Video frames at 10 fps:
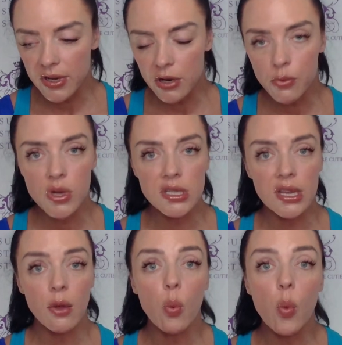I don't want to
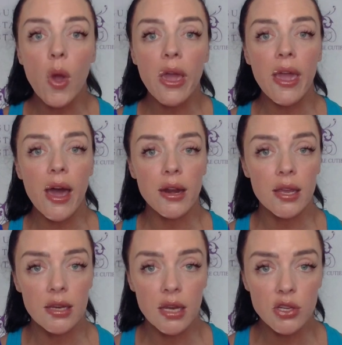get way out of
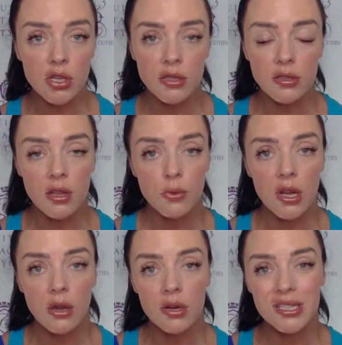condition so that when
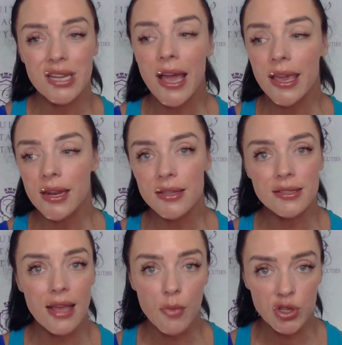I go to diet, it's
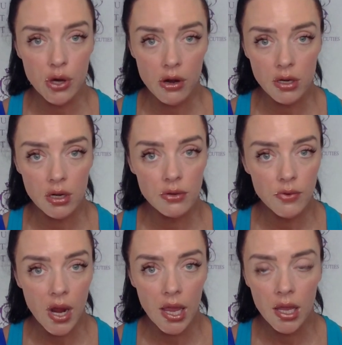that much harder,
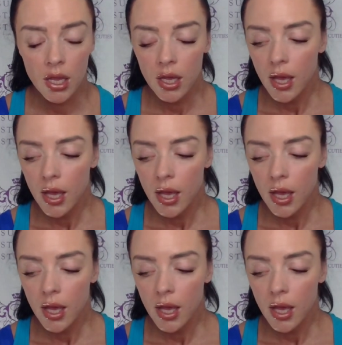right?